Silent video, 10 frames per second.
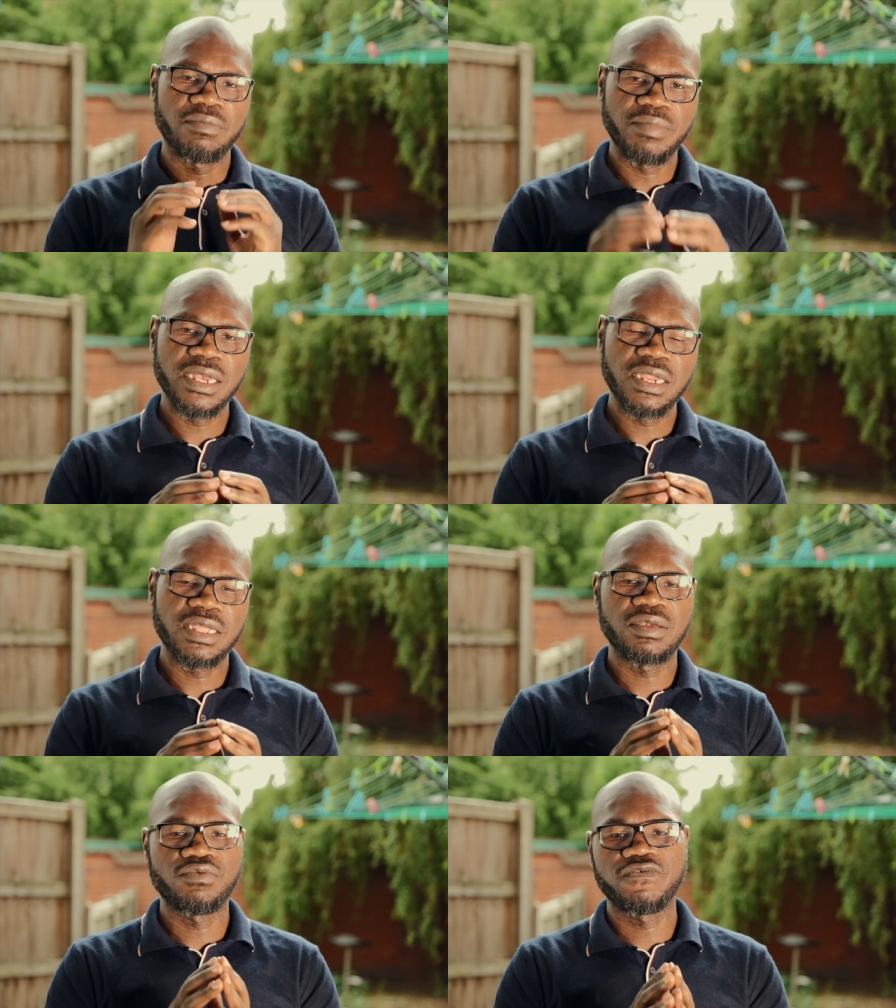Many
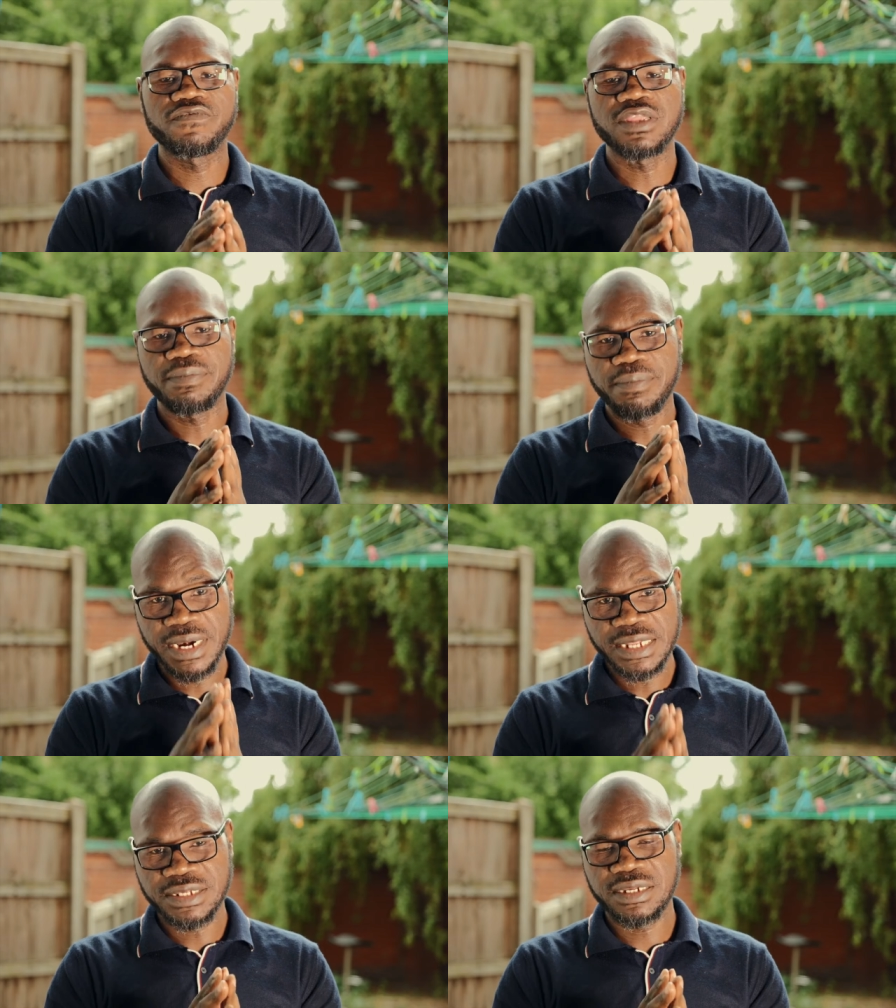with
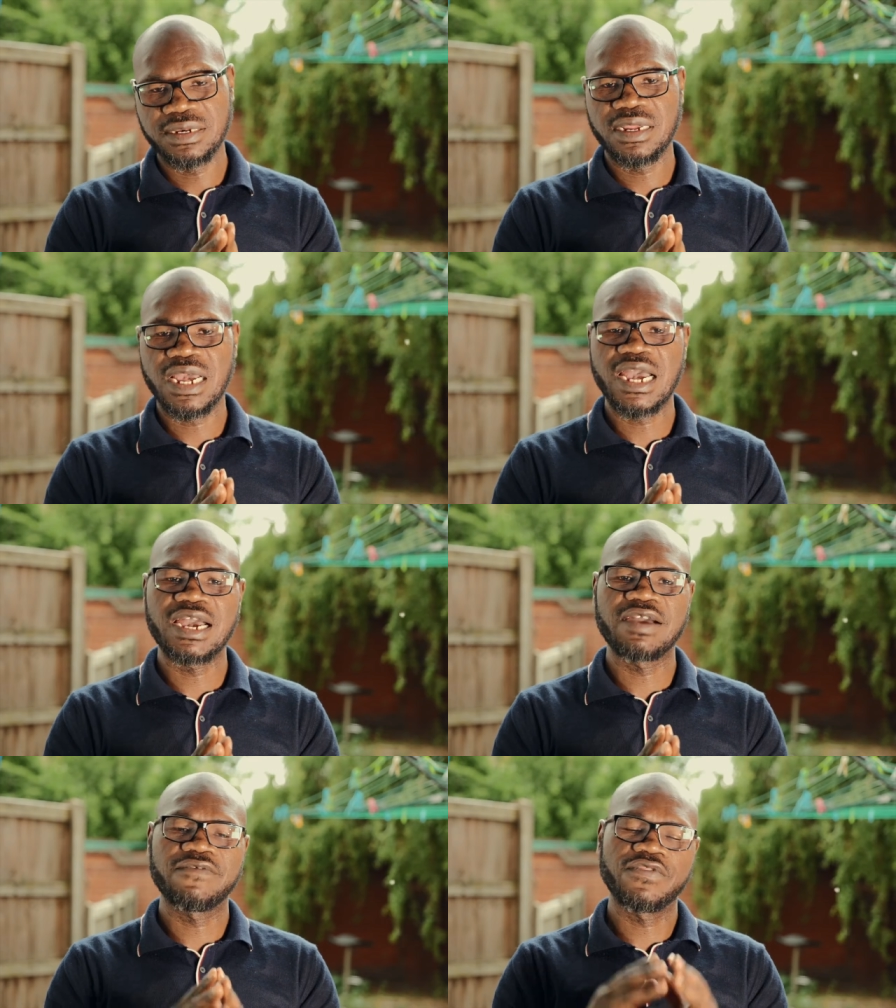depression
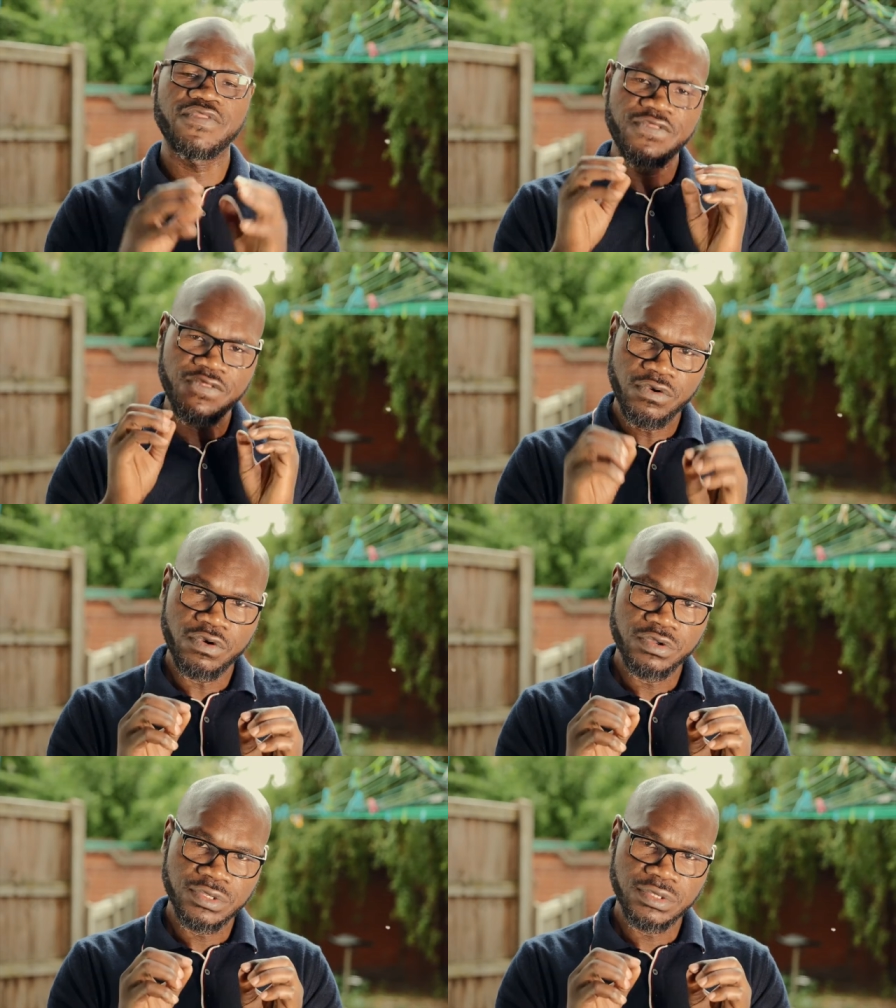have
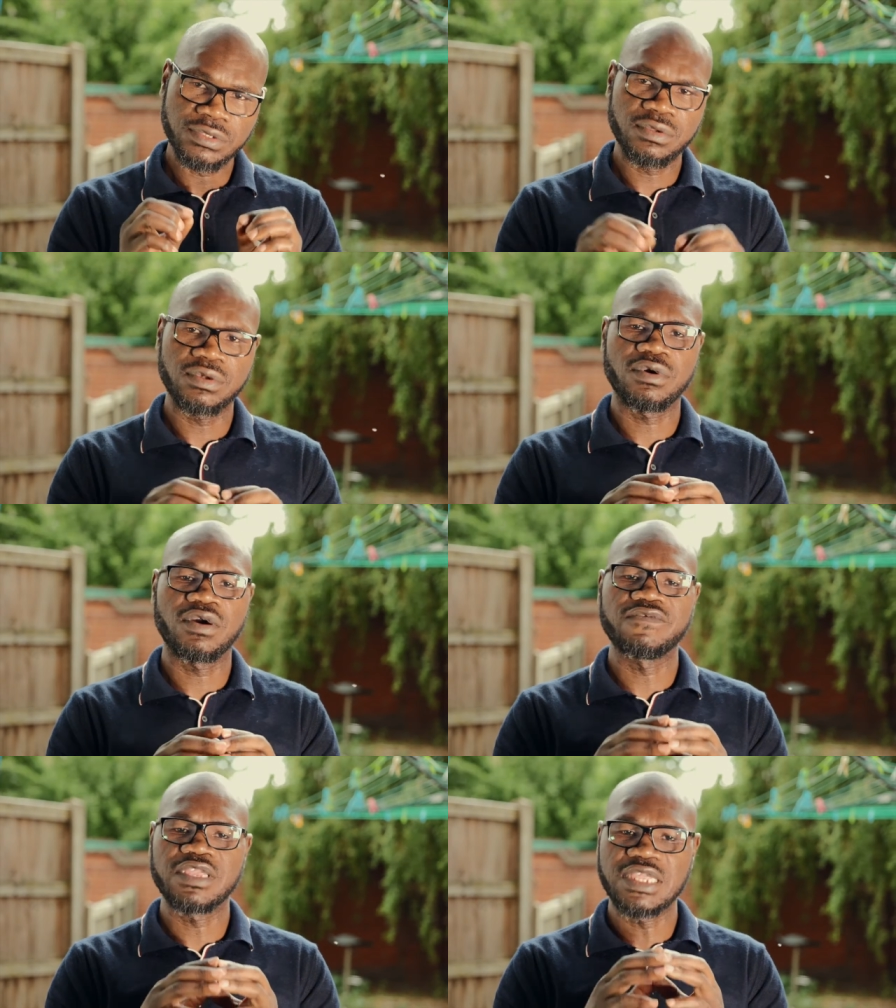thoughts
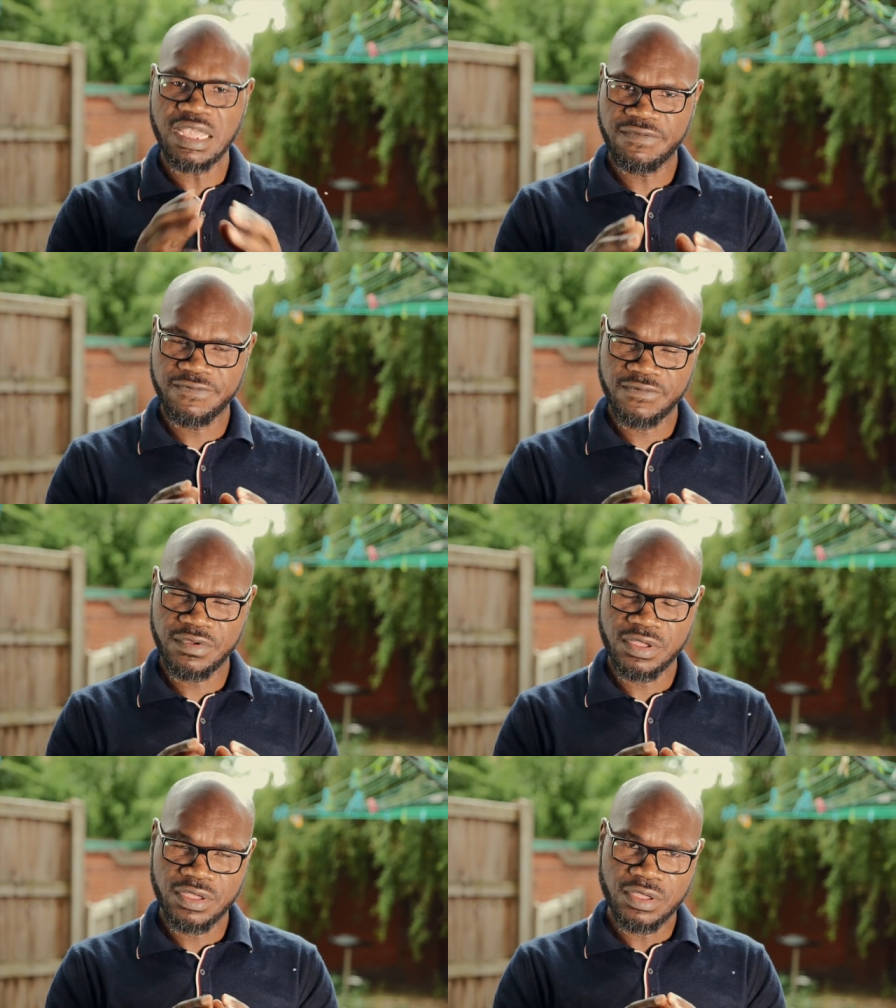of death
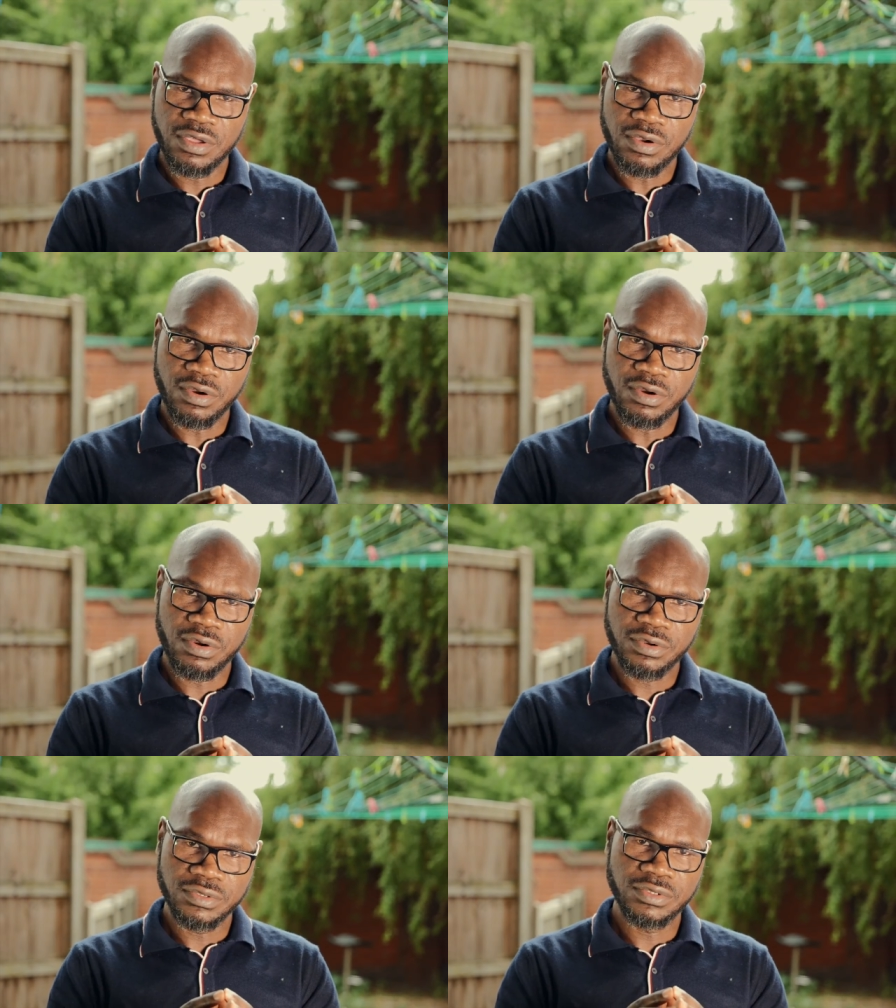
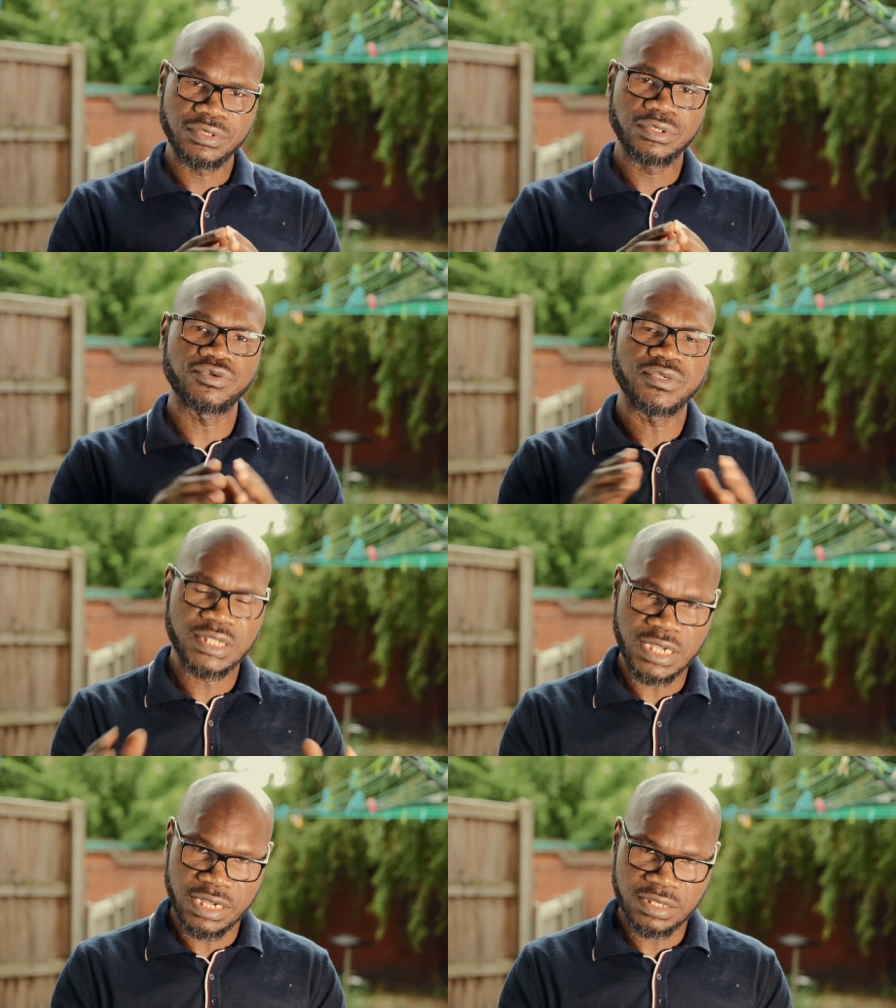or
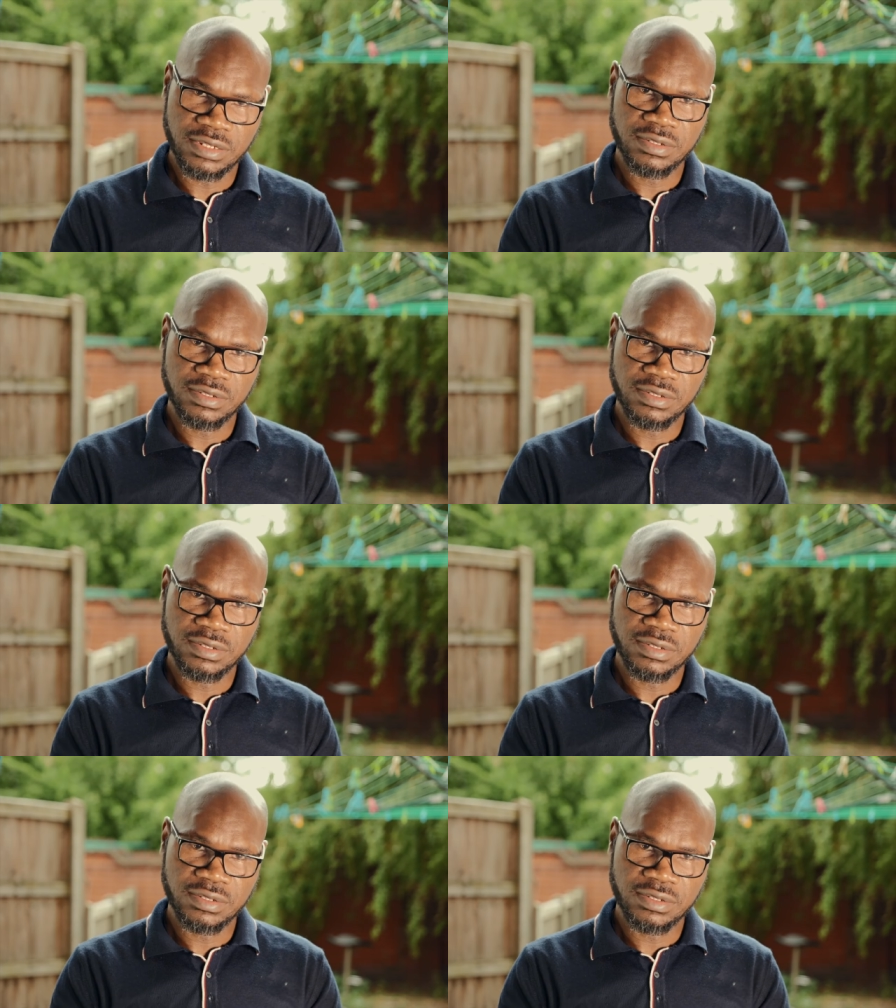suicide.